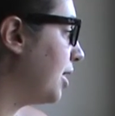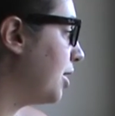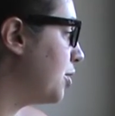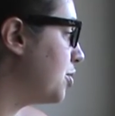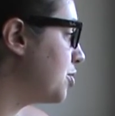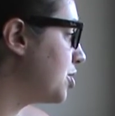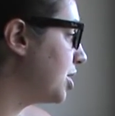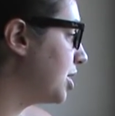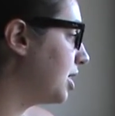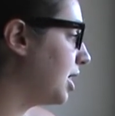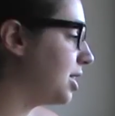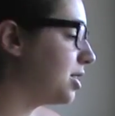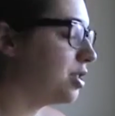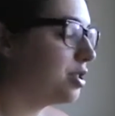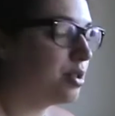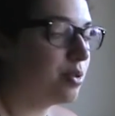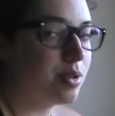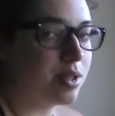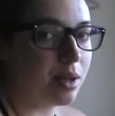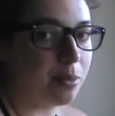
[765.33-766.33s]
usually like to
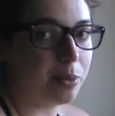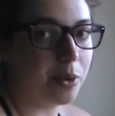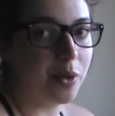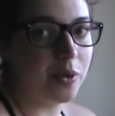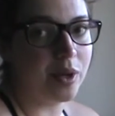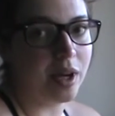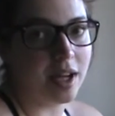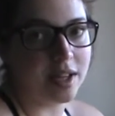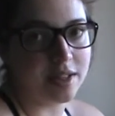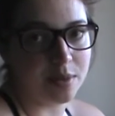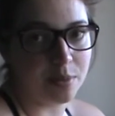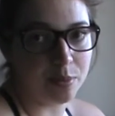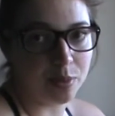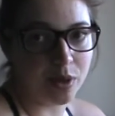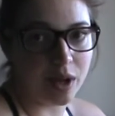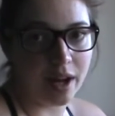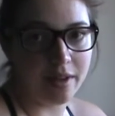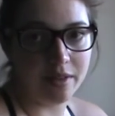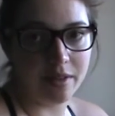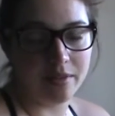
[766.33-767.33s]
do is upload as a
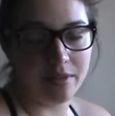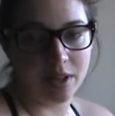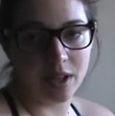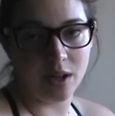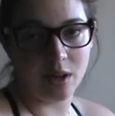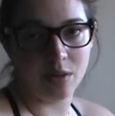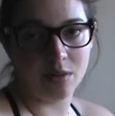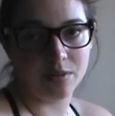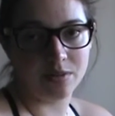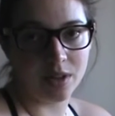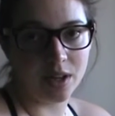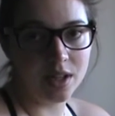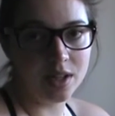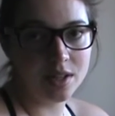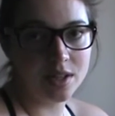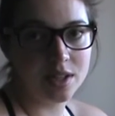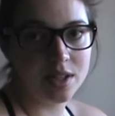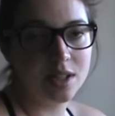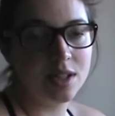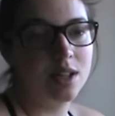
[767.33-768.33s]
private video
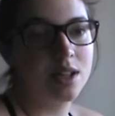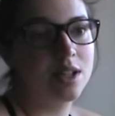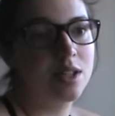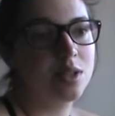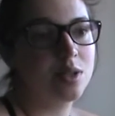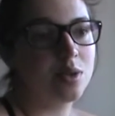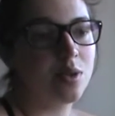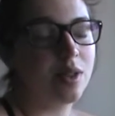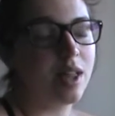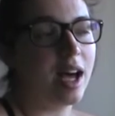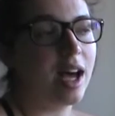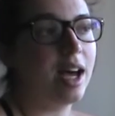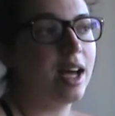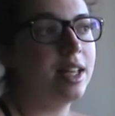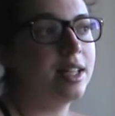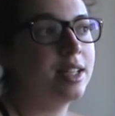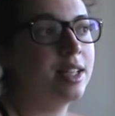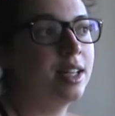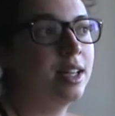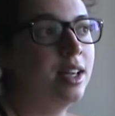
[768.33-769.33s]
first, so
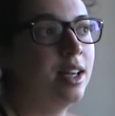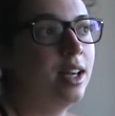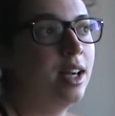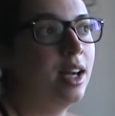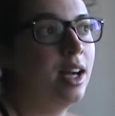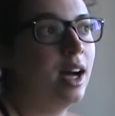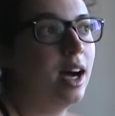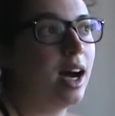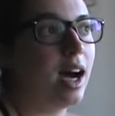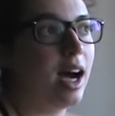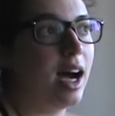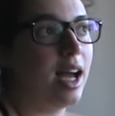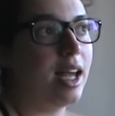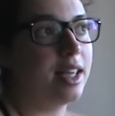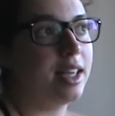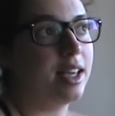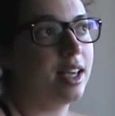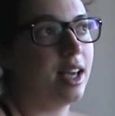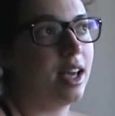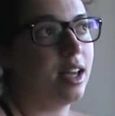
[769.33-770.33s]
that I
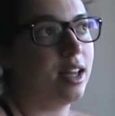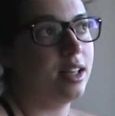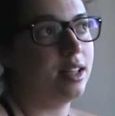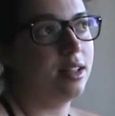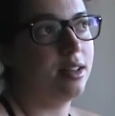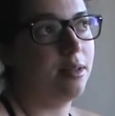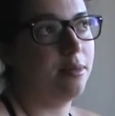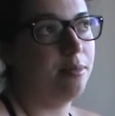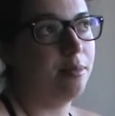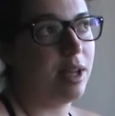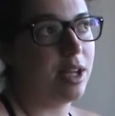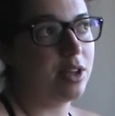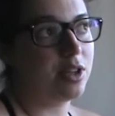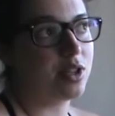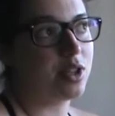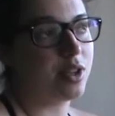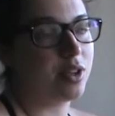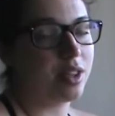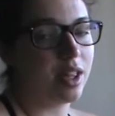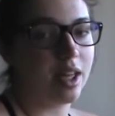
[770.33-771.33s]
can make
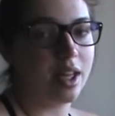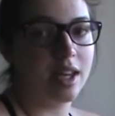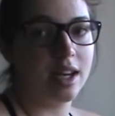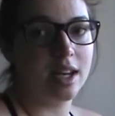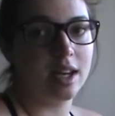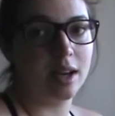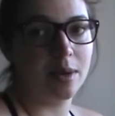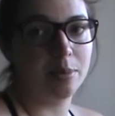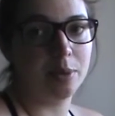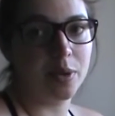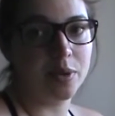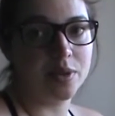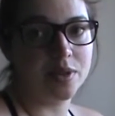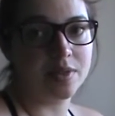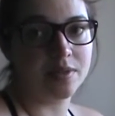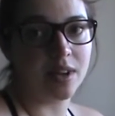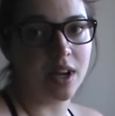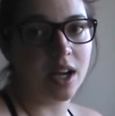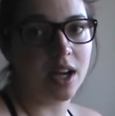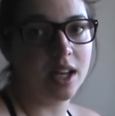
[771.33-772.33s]
sure that it uploads
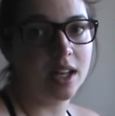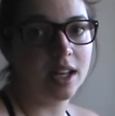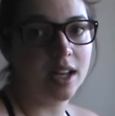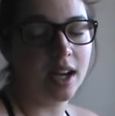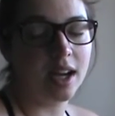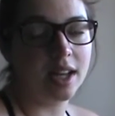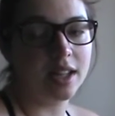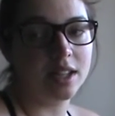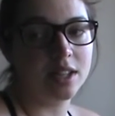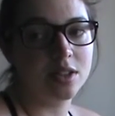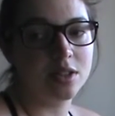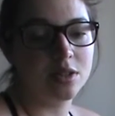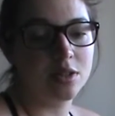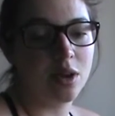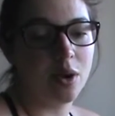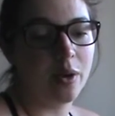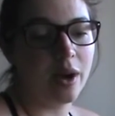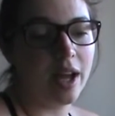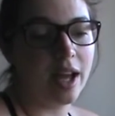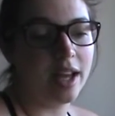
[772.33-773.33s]
fine. I can
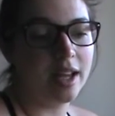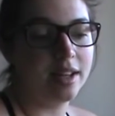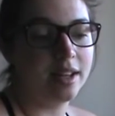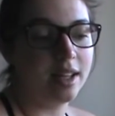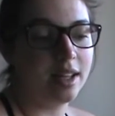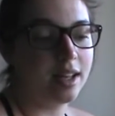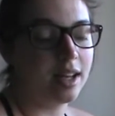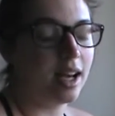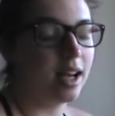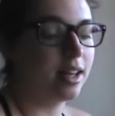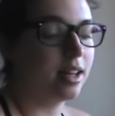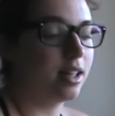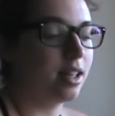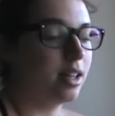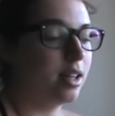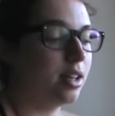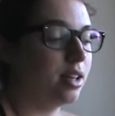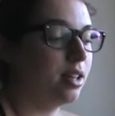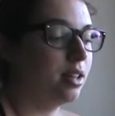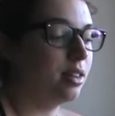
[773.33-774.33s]
go ahead and add
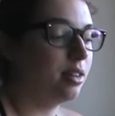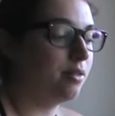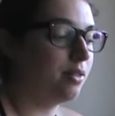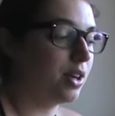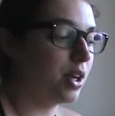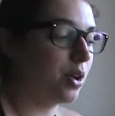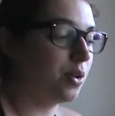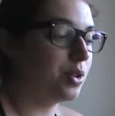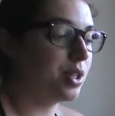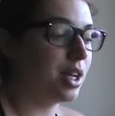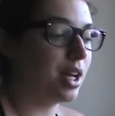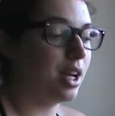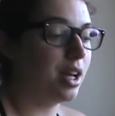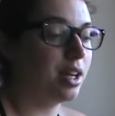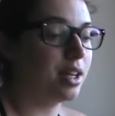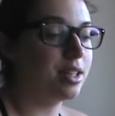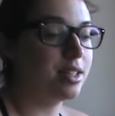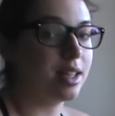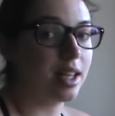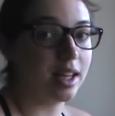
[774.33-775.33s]
in the video
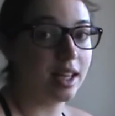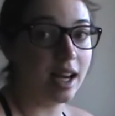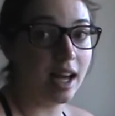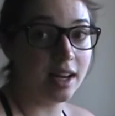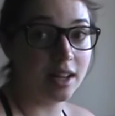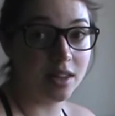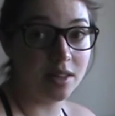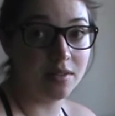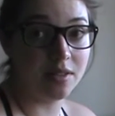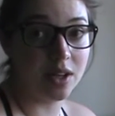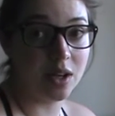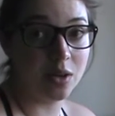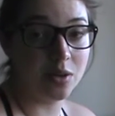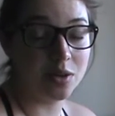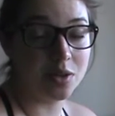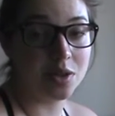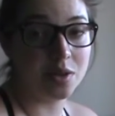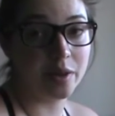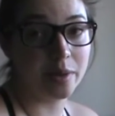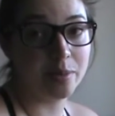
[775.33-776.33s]
tags, I can add in the video
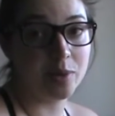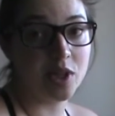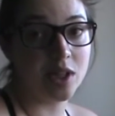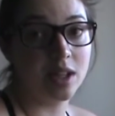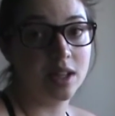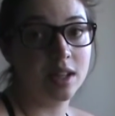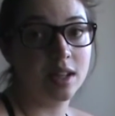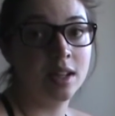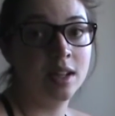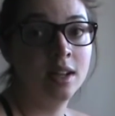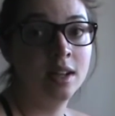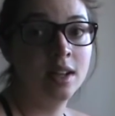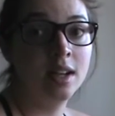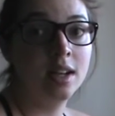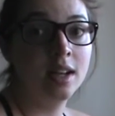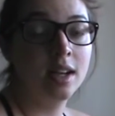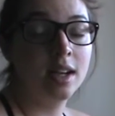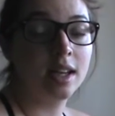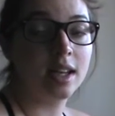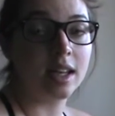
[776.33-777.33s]
description,
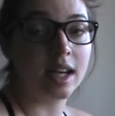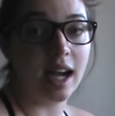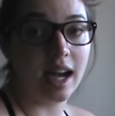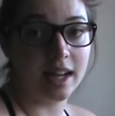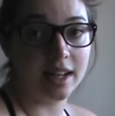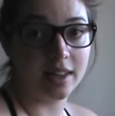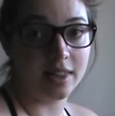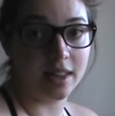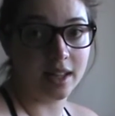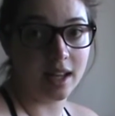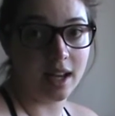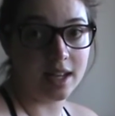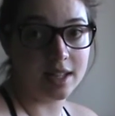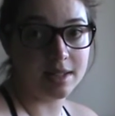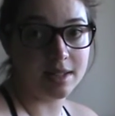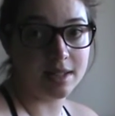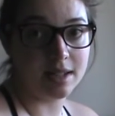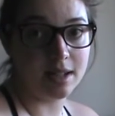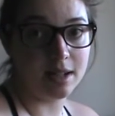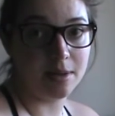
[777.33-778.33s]
I can add in the
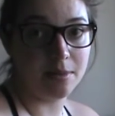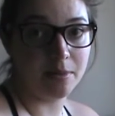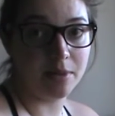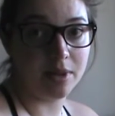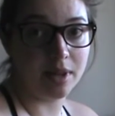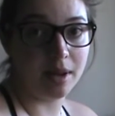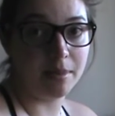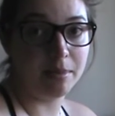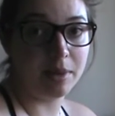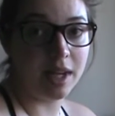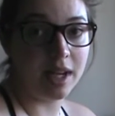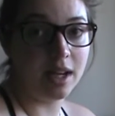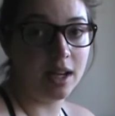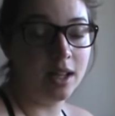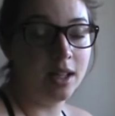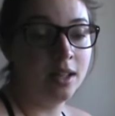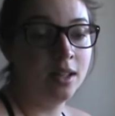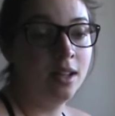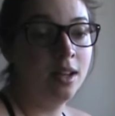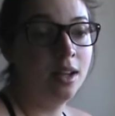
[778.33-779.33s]
custom
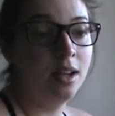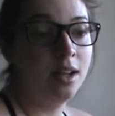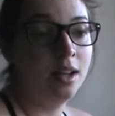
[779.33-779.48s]
thumbnail,